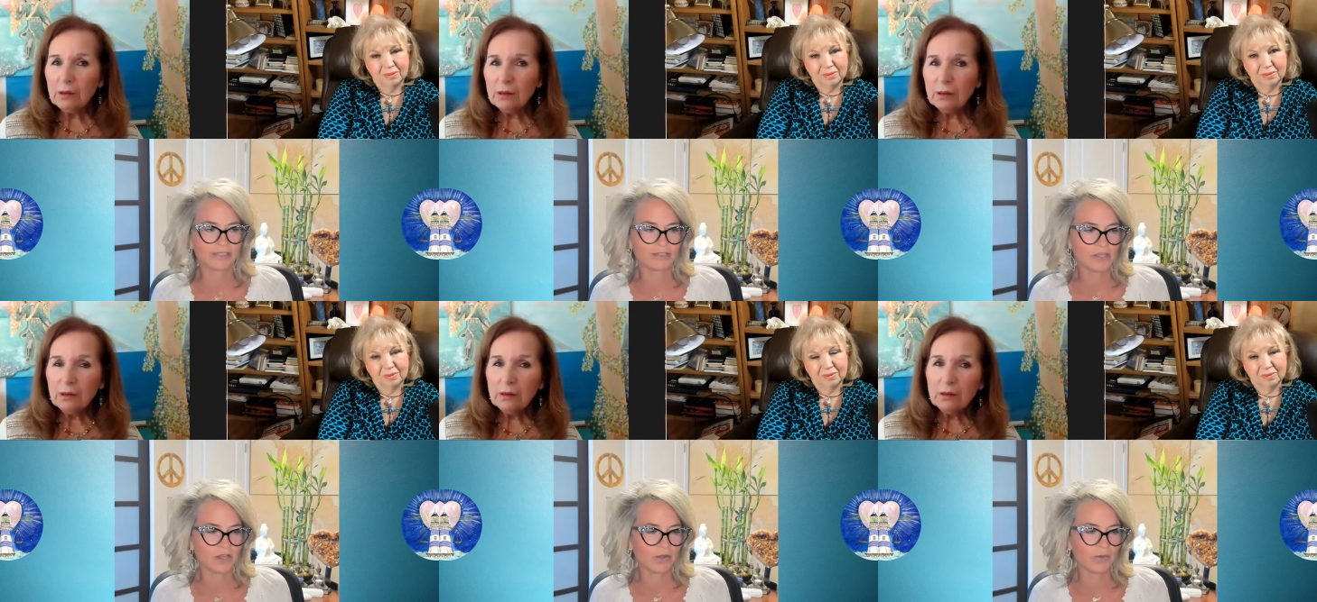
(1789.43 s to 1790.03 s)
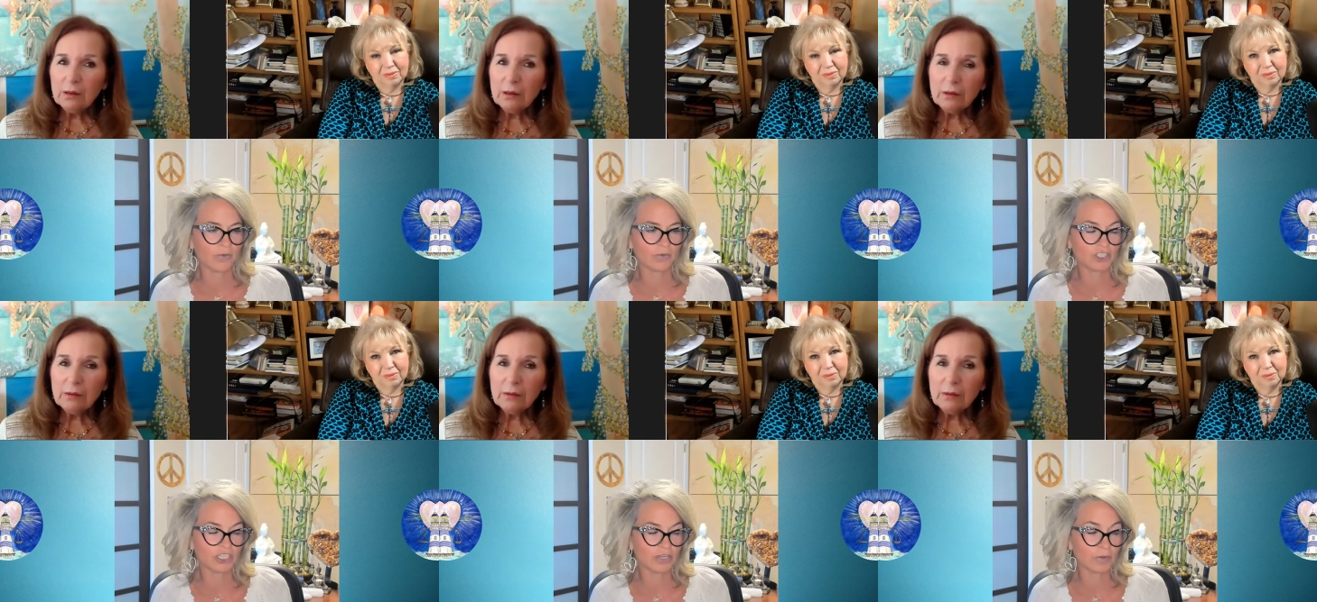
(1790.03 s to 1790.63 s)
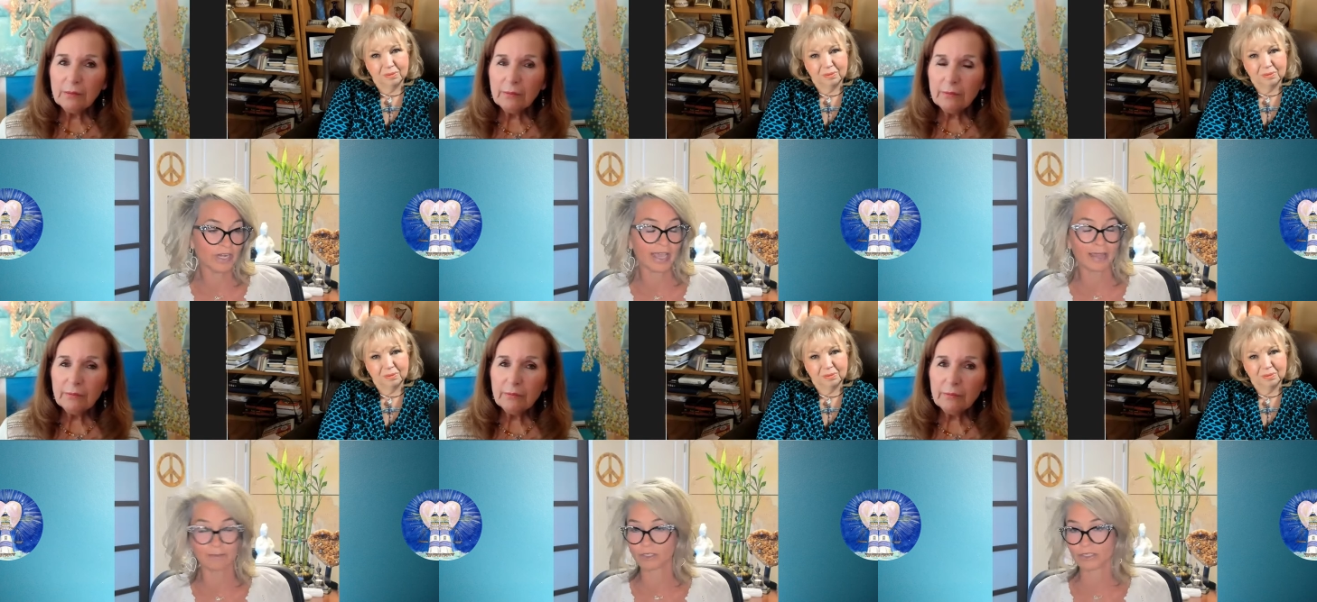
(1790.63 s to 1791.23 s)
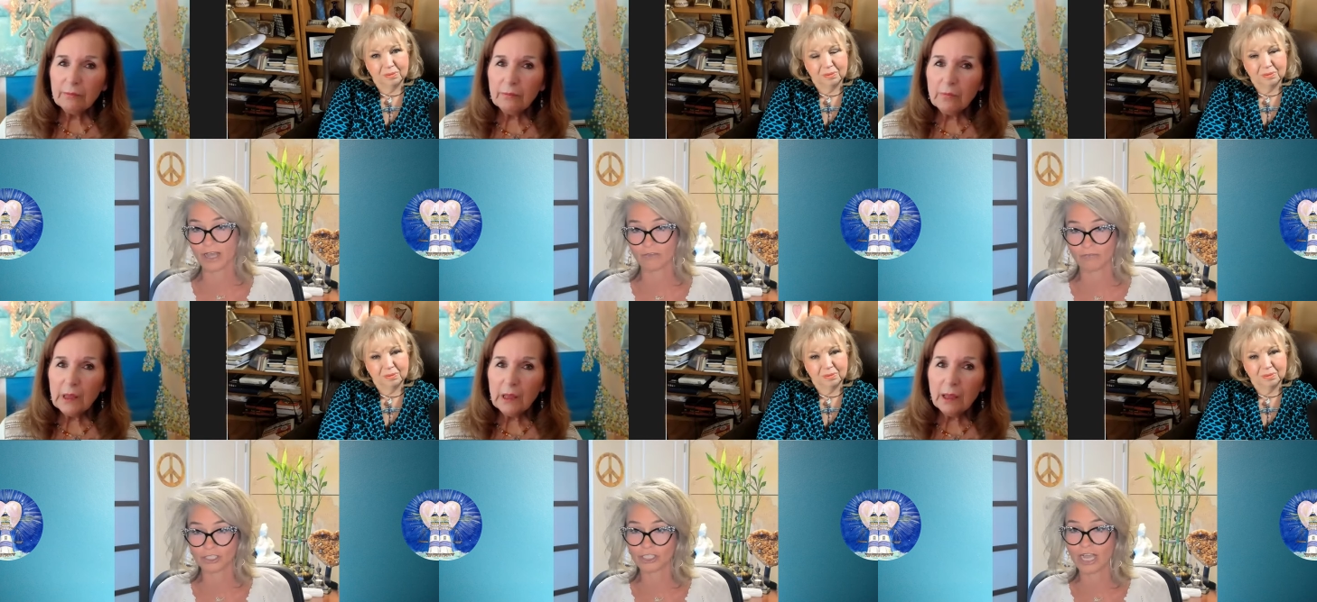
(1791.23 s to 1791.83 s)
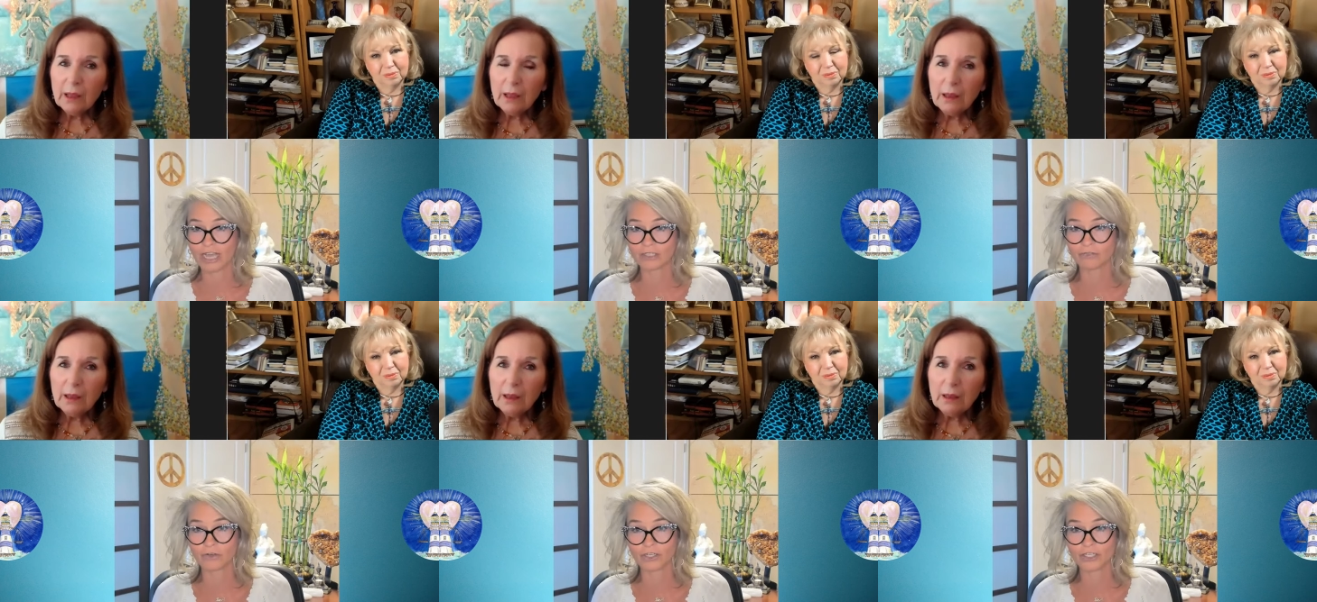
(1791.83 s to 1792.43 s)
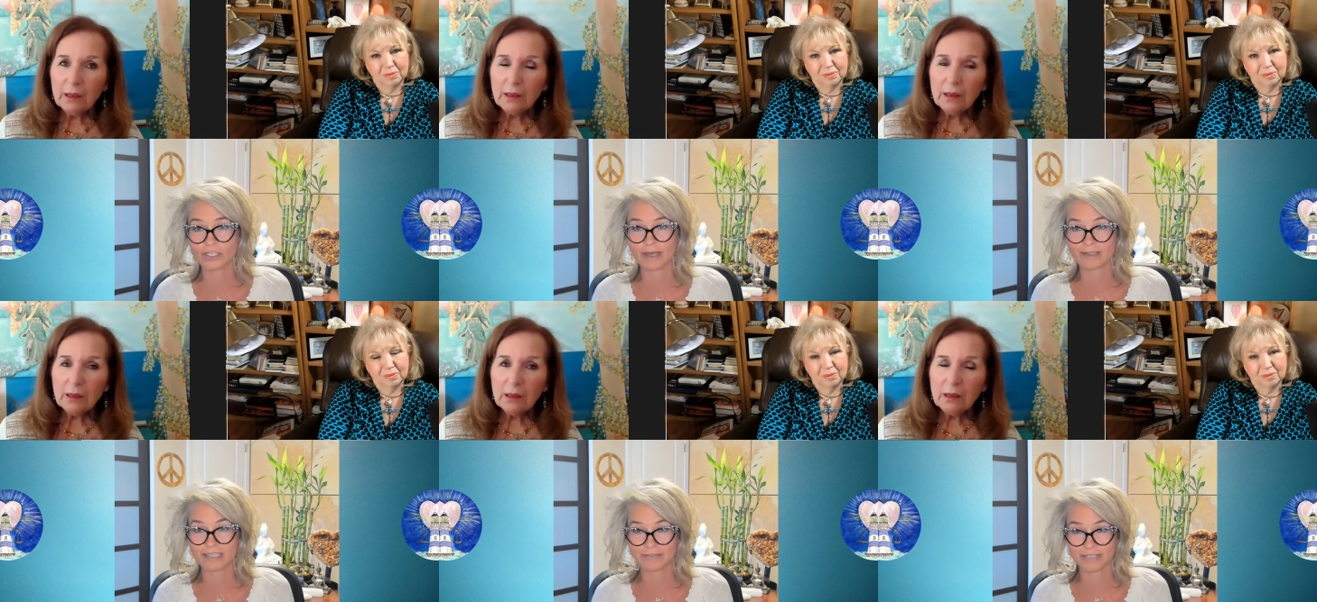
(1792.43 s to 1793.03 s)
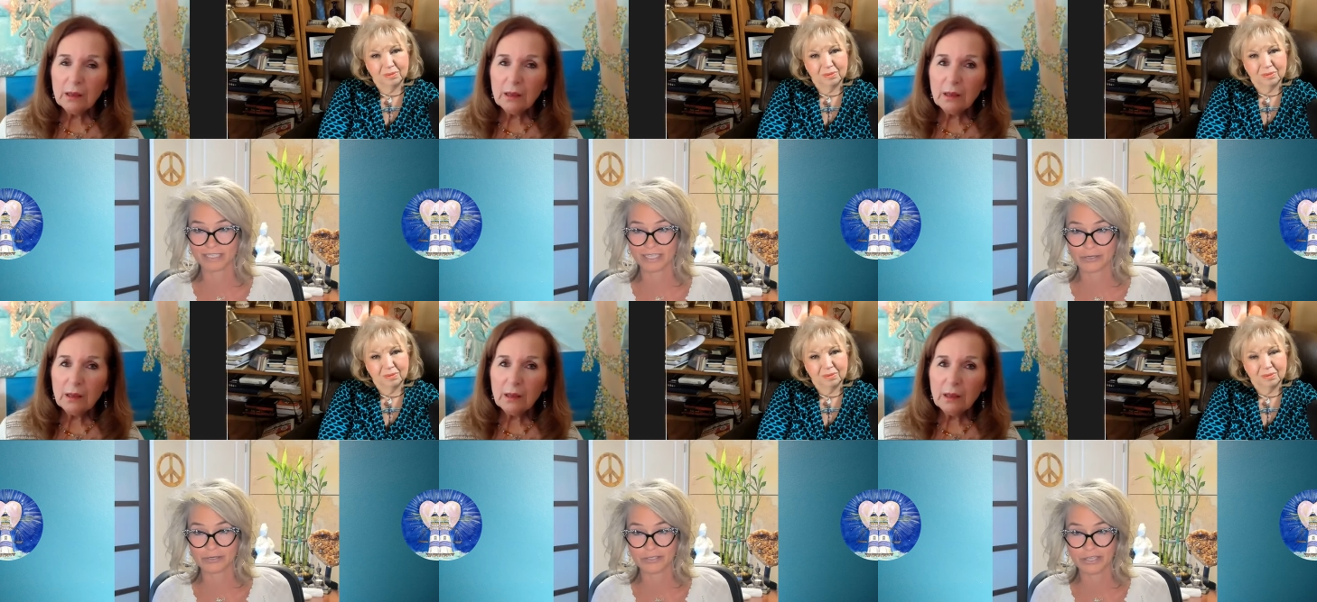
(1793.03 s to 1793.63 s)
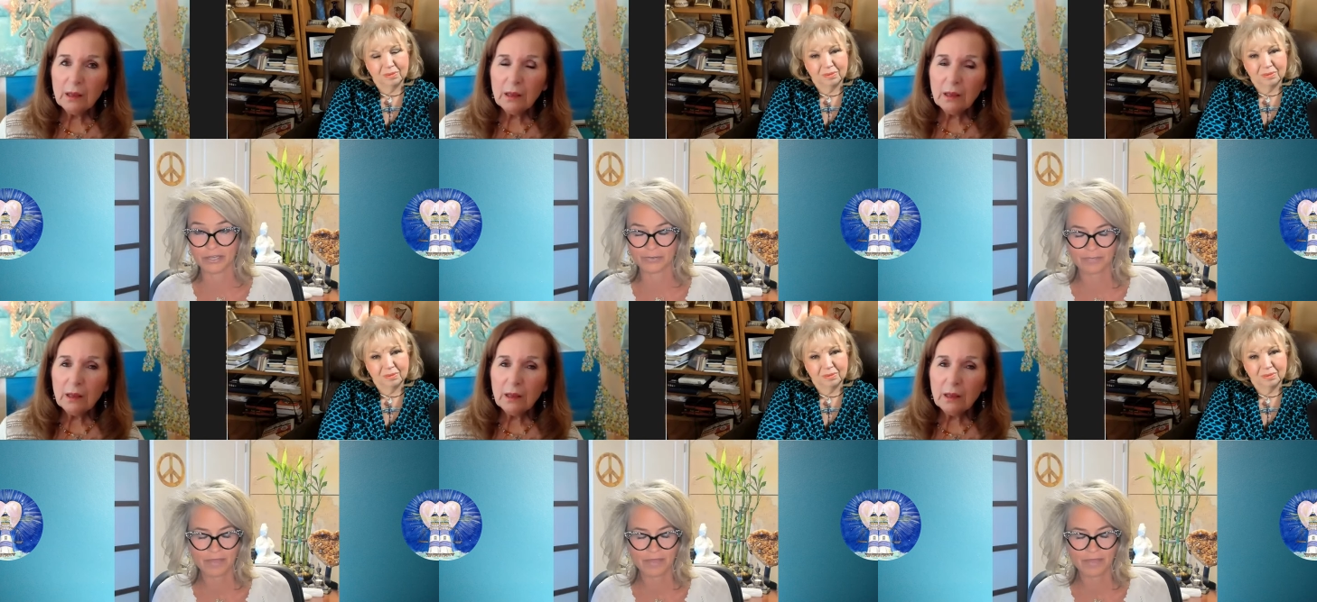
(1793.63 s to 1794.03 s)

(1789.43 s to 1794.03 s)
Speaker 1: So she renamed herself when she got divorced about 17 years ago.